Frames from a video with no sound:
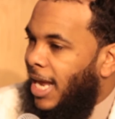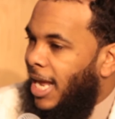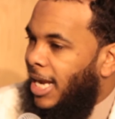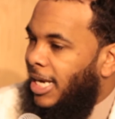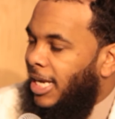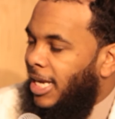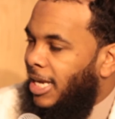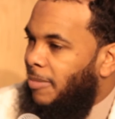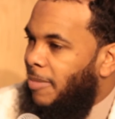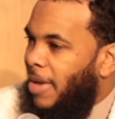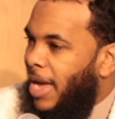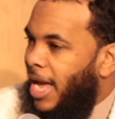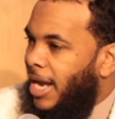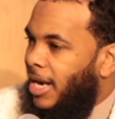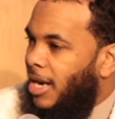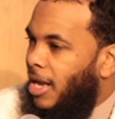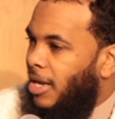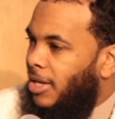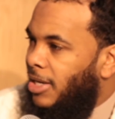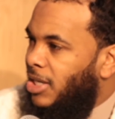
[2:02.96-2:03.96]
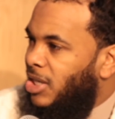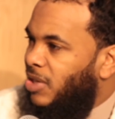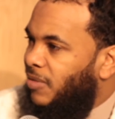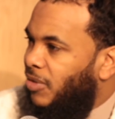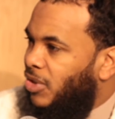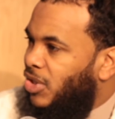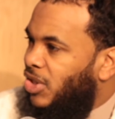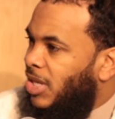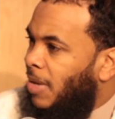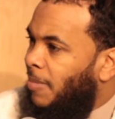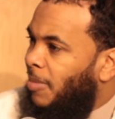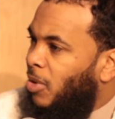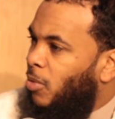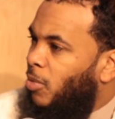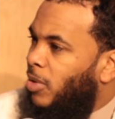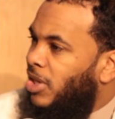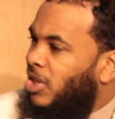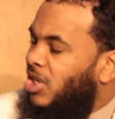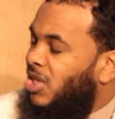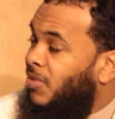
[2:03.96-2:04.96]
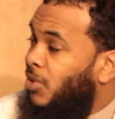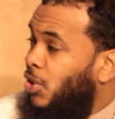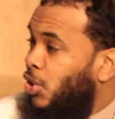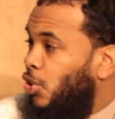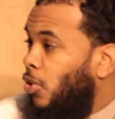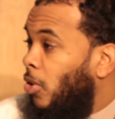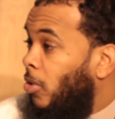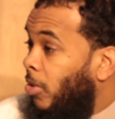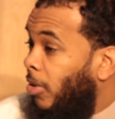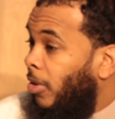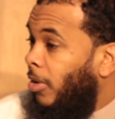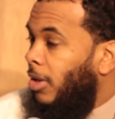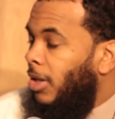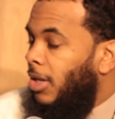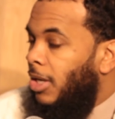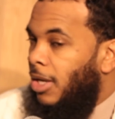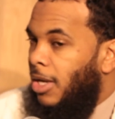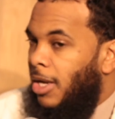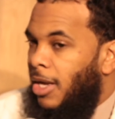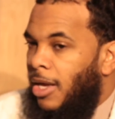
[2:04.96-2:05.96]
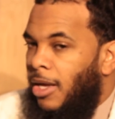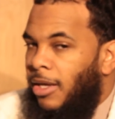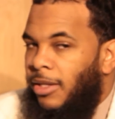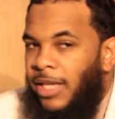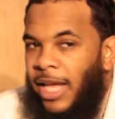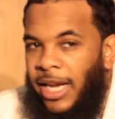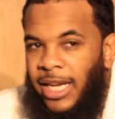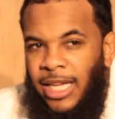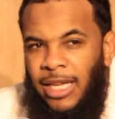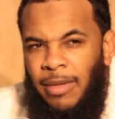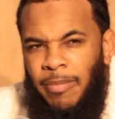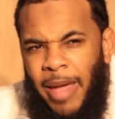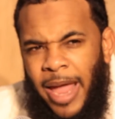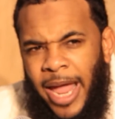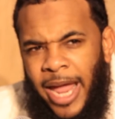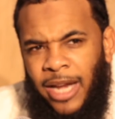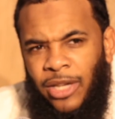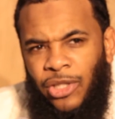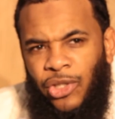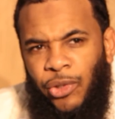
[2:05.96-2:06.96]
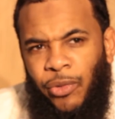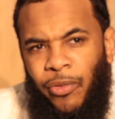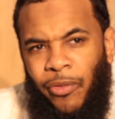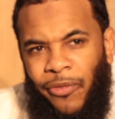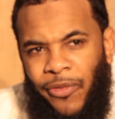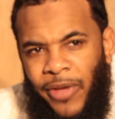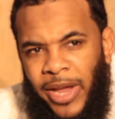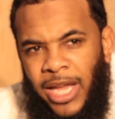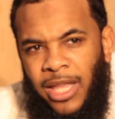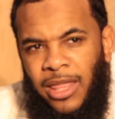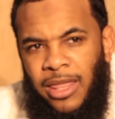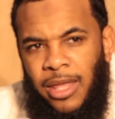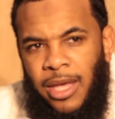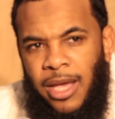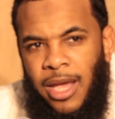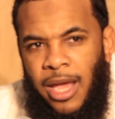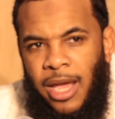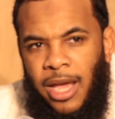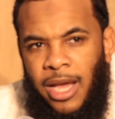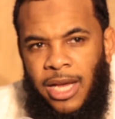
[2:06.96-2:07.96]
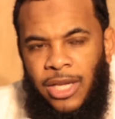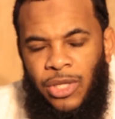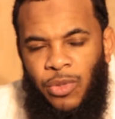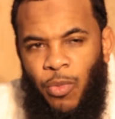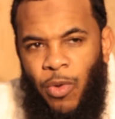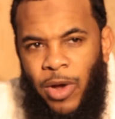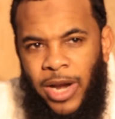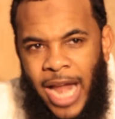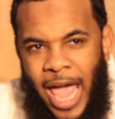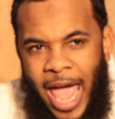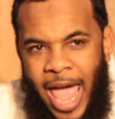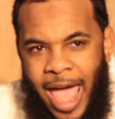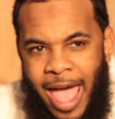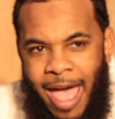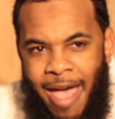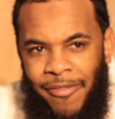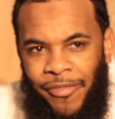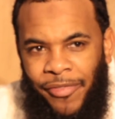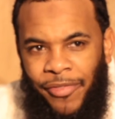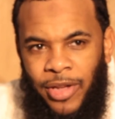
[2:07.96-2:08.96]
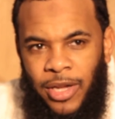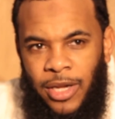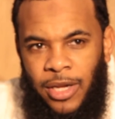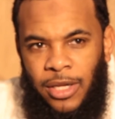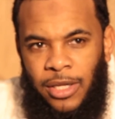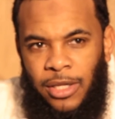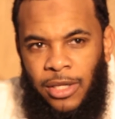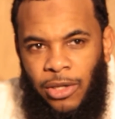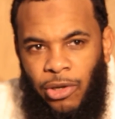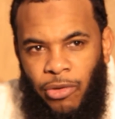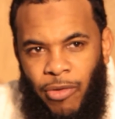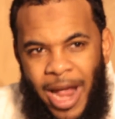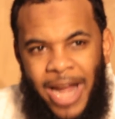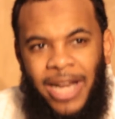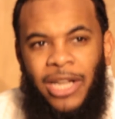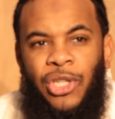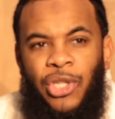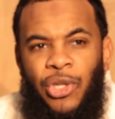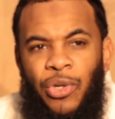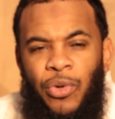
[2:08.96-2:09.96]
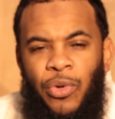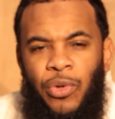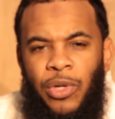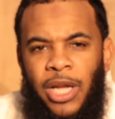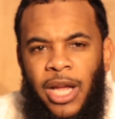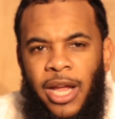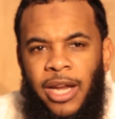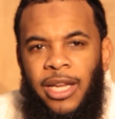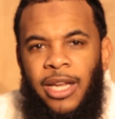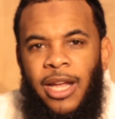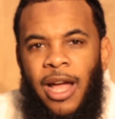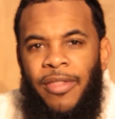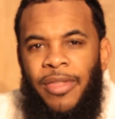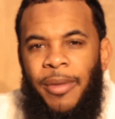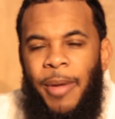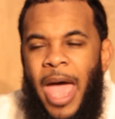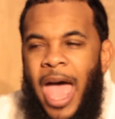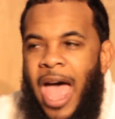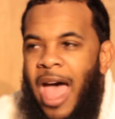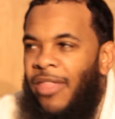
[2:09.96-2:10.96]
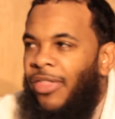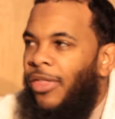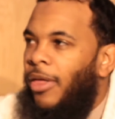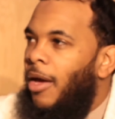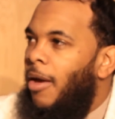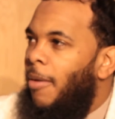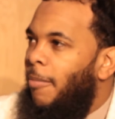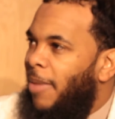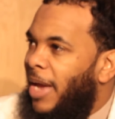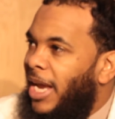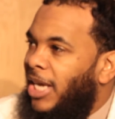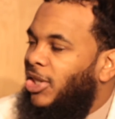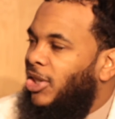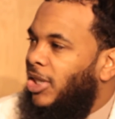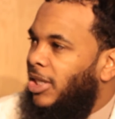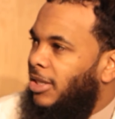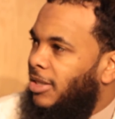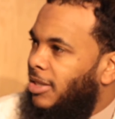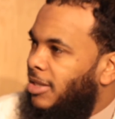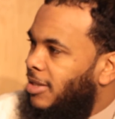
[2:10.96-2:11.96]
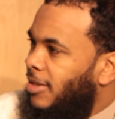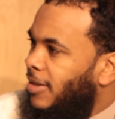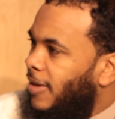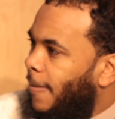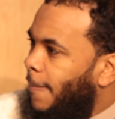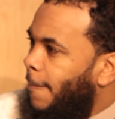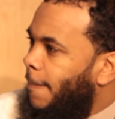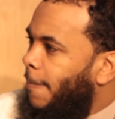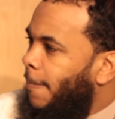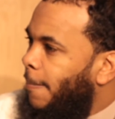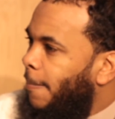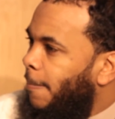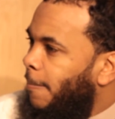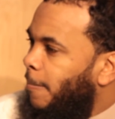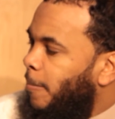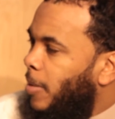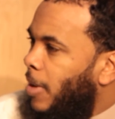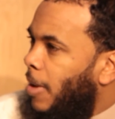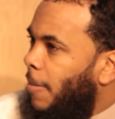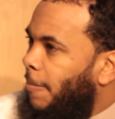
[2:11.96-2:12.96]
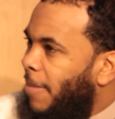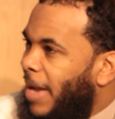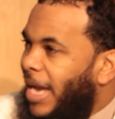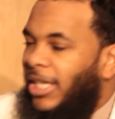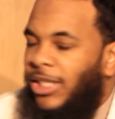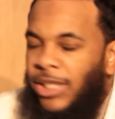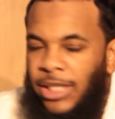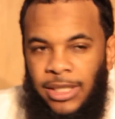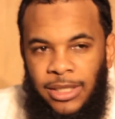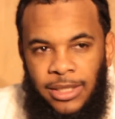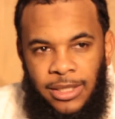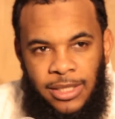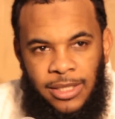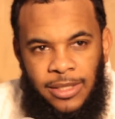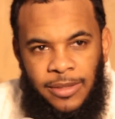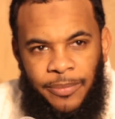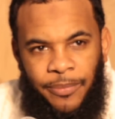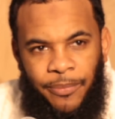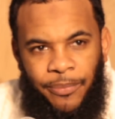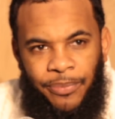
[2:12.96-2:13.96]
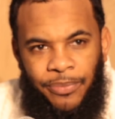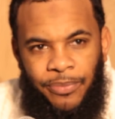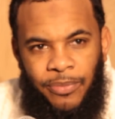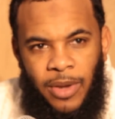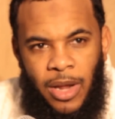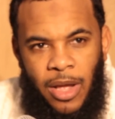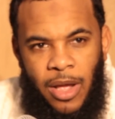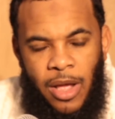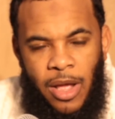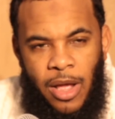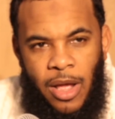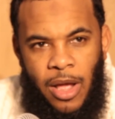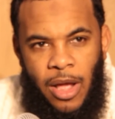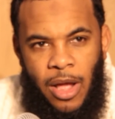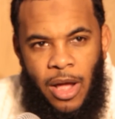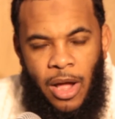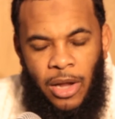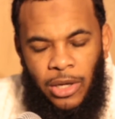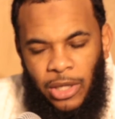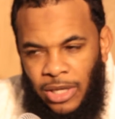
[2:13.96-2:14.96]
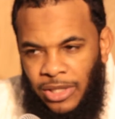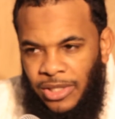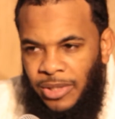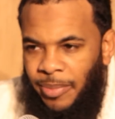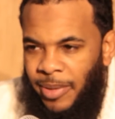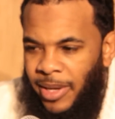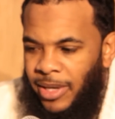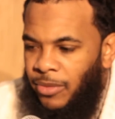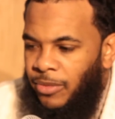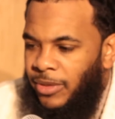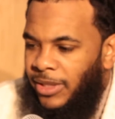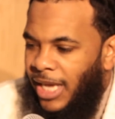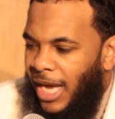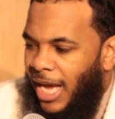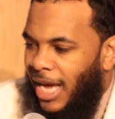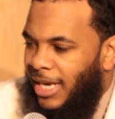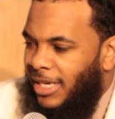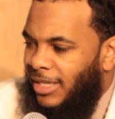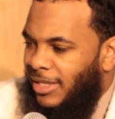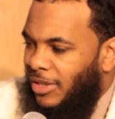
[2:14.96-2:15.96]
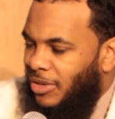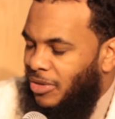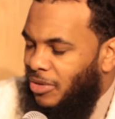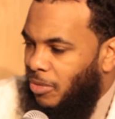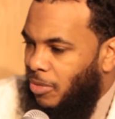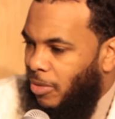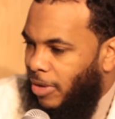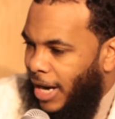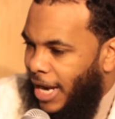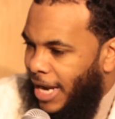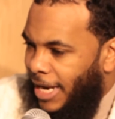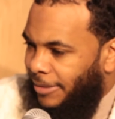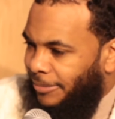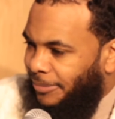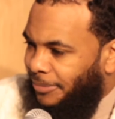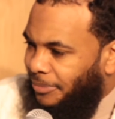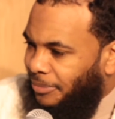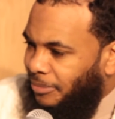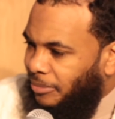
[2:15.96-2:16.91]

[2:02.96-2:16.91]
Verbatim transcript: Al-Iman nisfu sabr wa nisfu shukr. That Iman, true faith, is one half gratitude and the other half patience. Patience. Allah subhanahu wa ta'ala says in the Quran